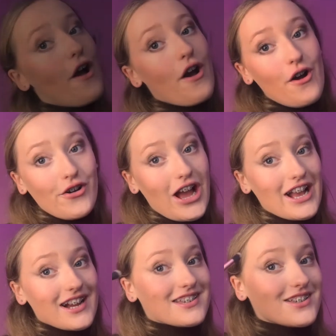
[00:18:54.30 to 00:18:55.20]
Okay
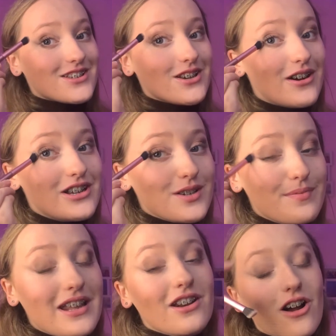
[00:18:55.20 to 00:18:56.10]
guys, so I just
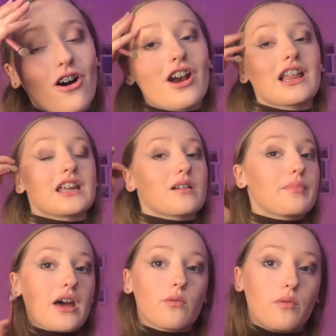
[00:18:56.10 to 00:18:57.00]
blended it out a little
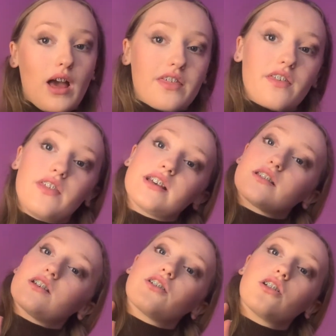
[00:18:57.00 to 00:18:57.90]
bit with this
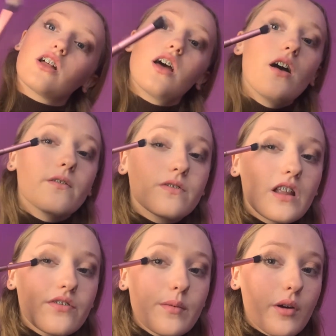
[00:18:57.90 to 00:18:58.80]
little
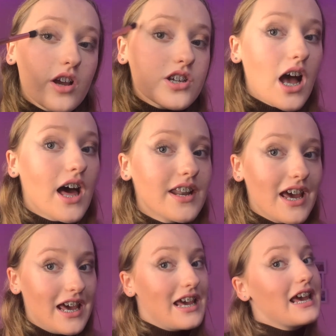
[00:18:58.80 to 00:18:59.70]
fluffy brush, and
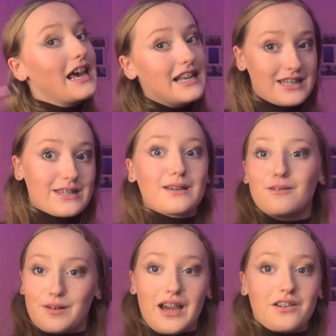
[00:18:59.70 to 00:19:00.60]
it's
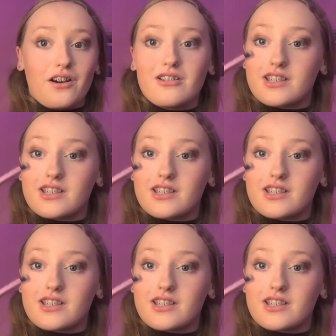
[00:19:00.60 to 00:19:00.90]
okay now.